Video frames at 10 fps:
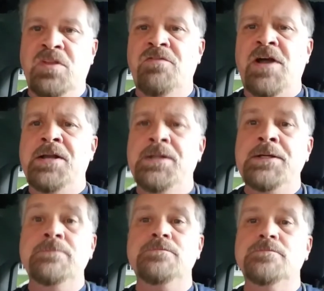
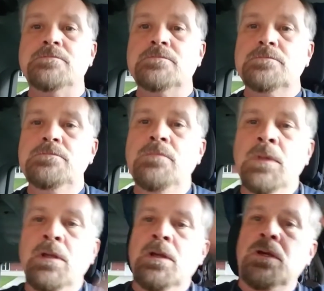finally
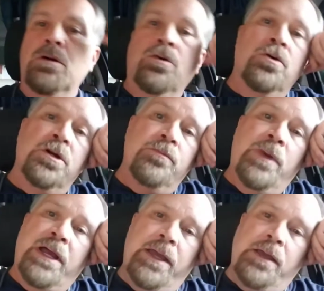ordered
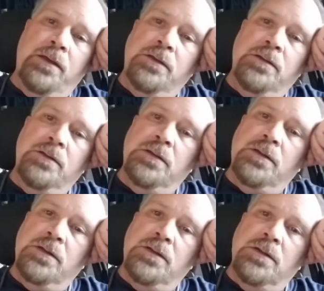my
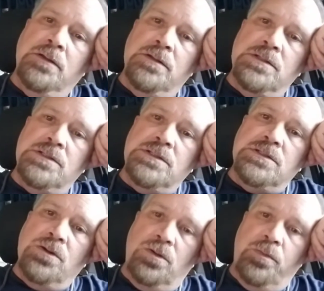
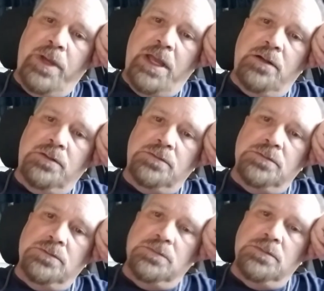solar panel.
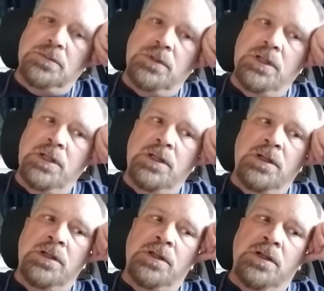
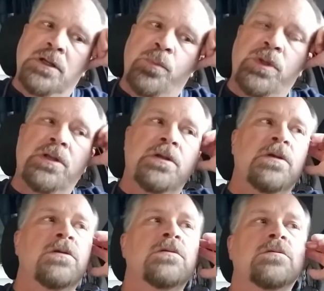I've been